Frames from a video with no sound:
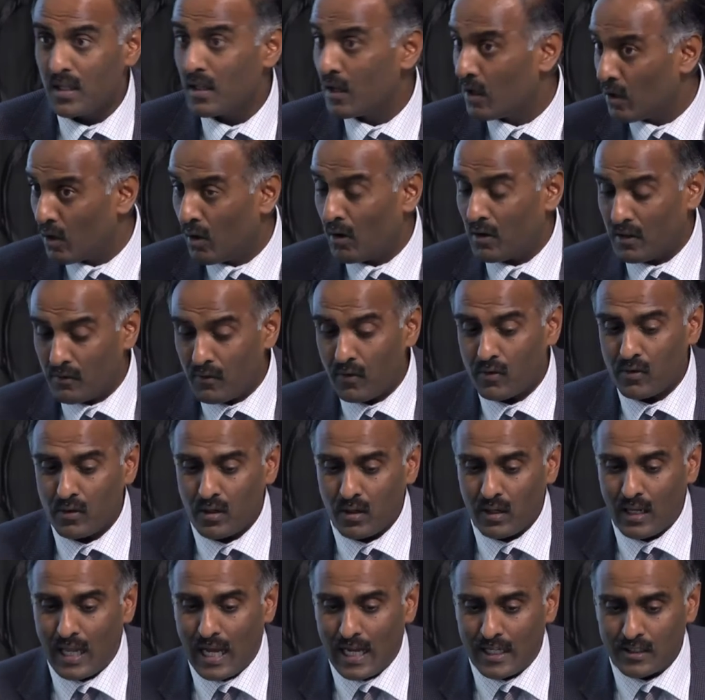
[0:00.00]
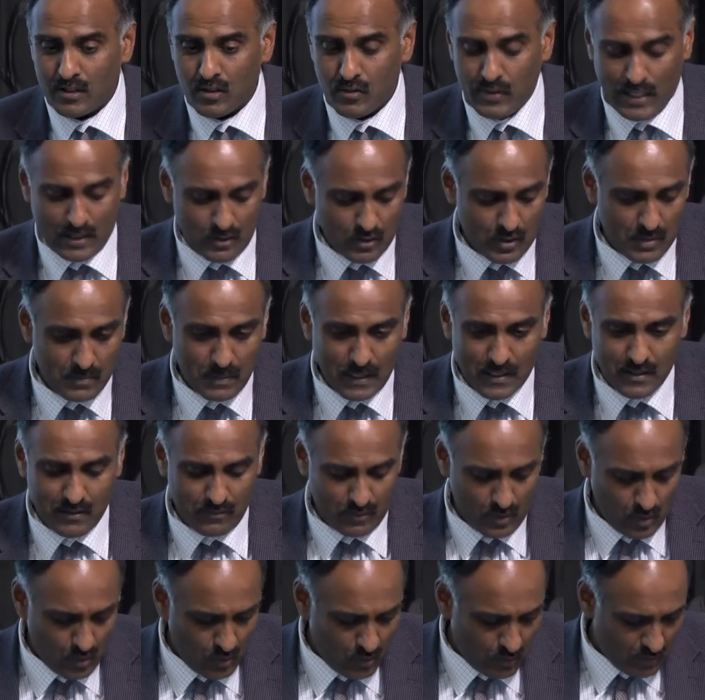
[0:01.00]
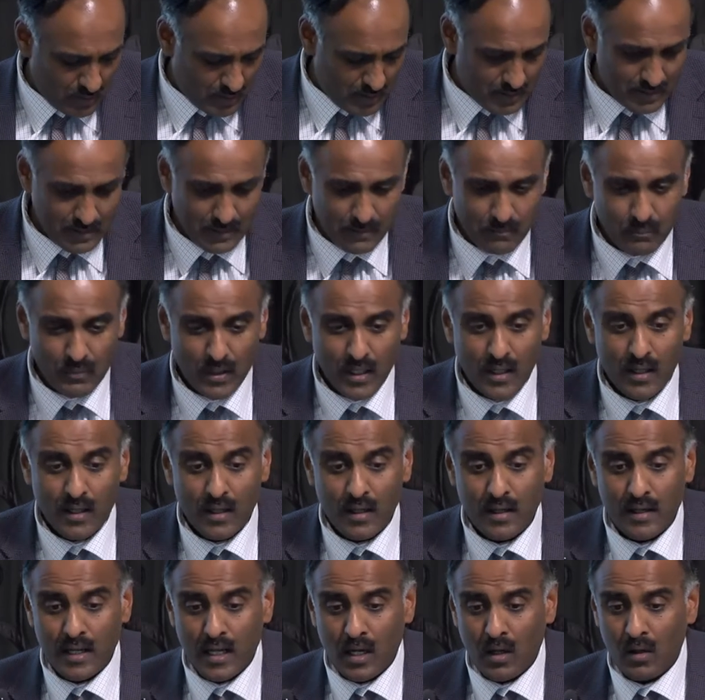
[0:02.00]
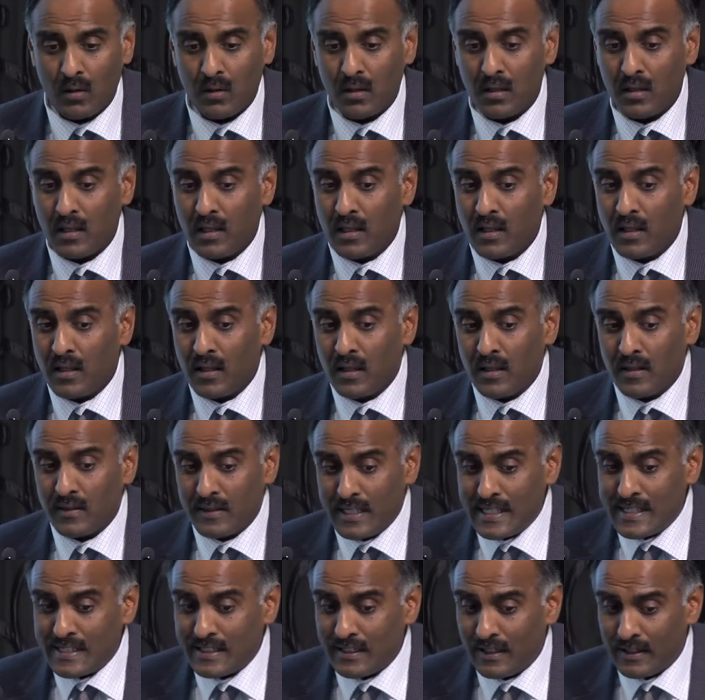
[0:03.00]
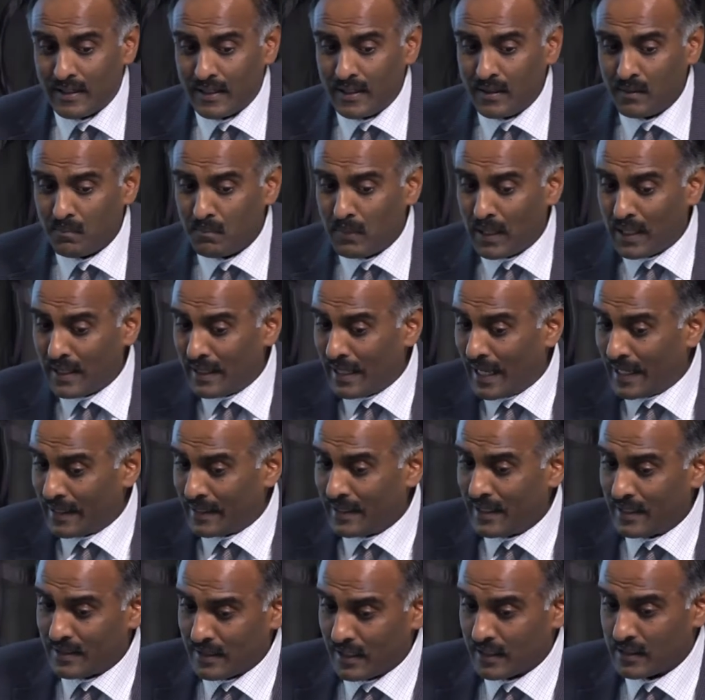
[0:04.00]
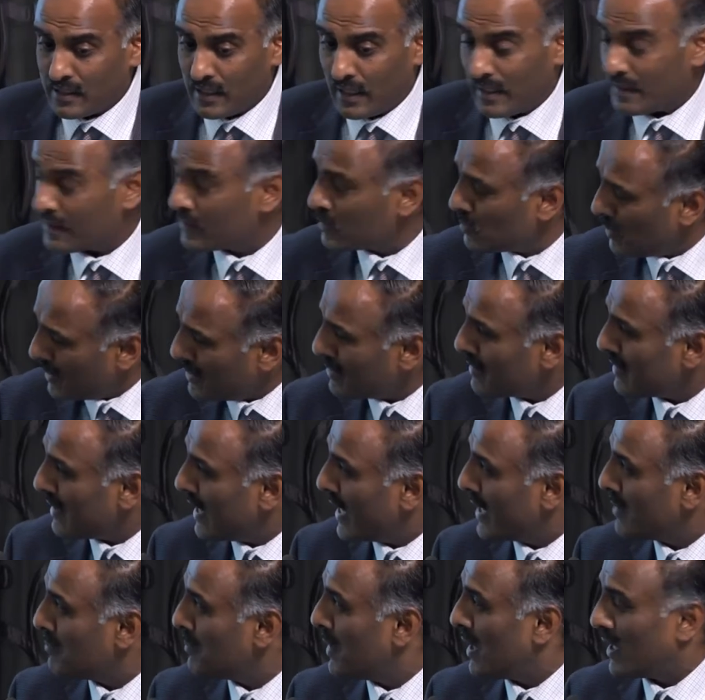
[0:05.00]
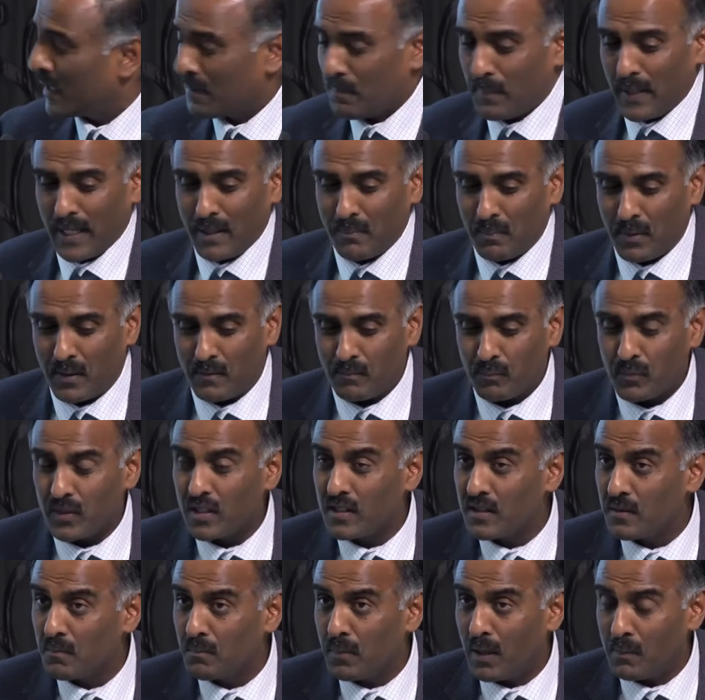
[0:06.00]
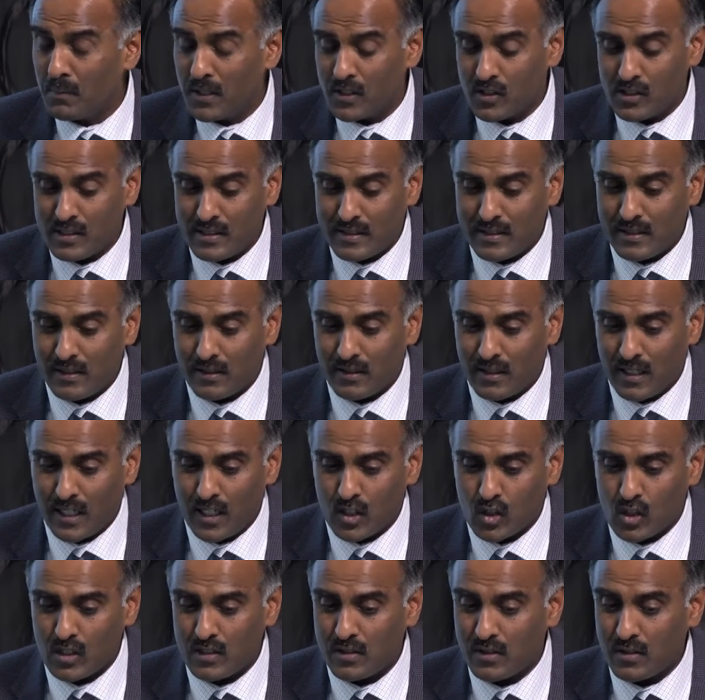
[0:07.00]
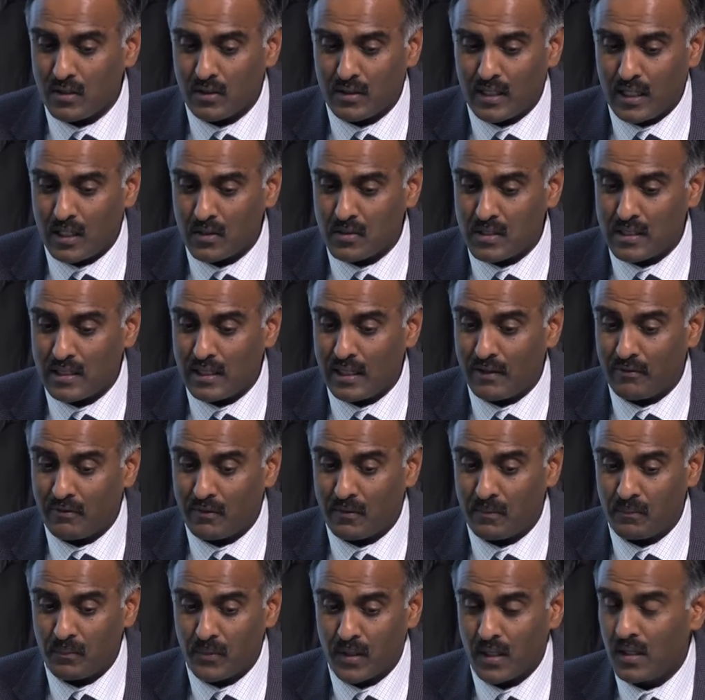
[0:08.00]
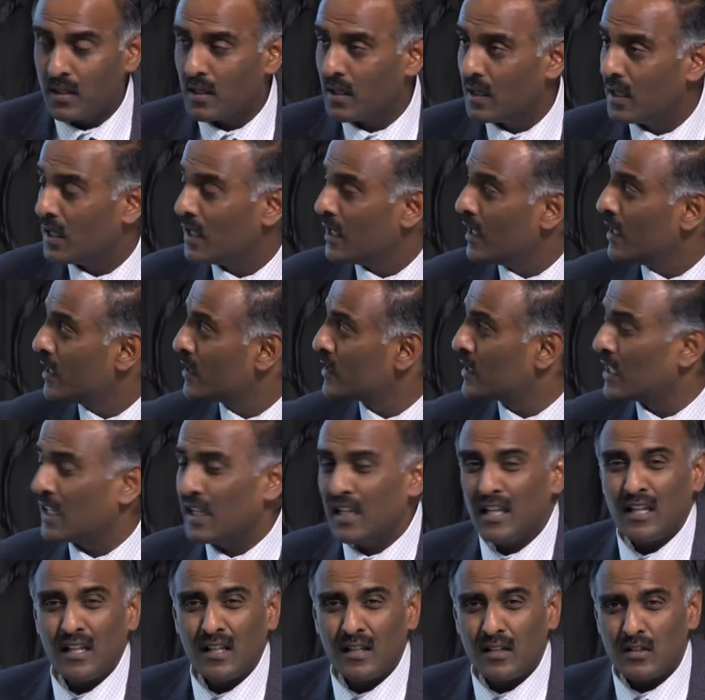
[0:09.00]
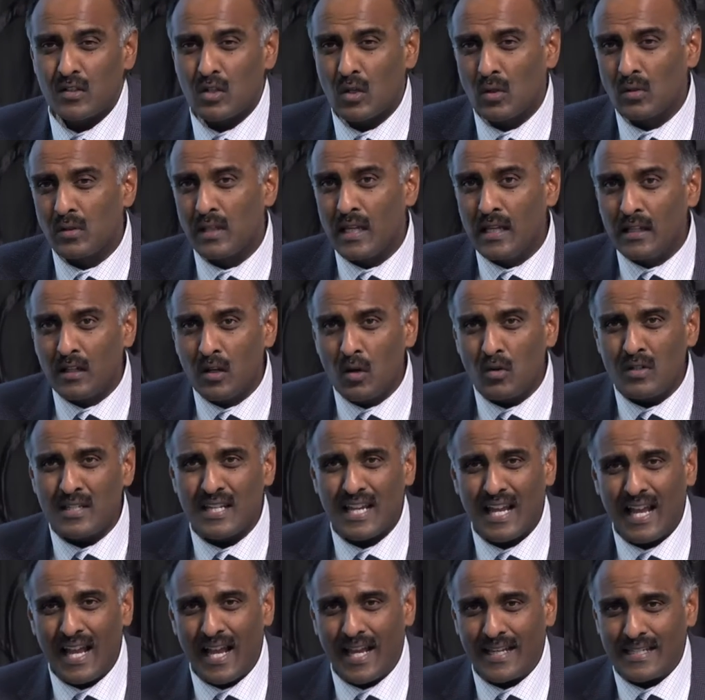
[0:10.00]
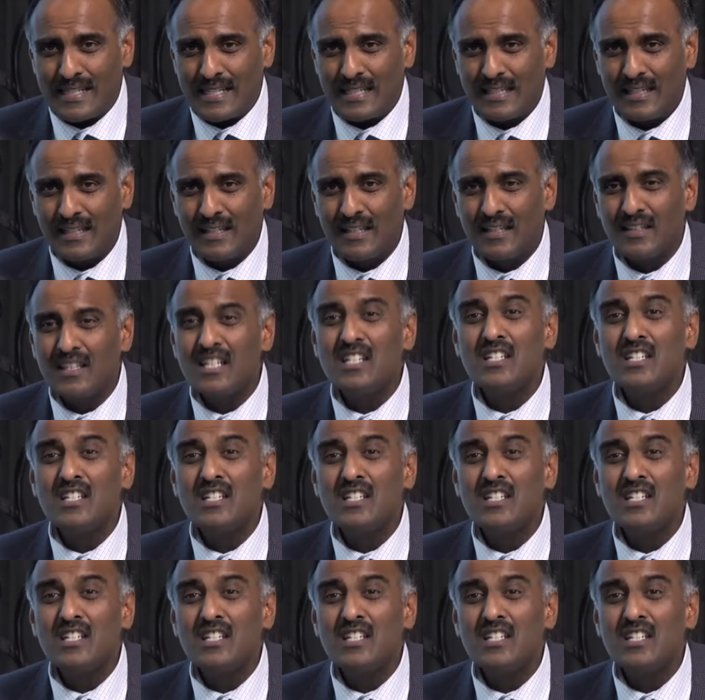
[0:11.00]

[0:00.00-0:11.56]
A lot of large retrospective cohorts. Now, this study by Lankett et al. Is quite a landmark paper published in Circulation in 2011. So they looked at the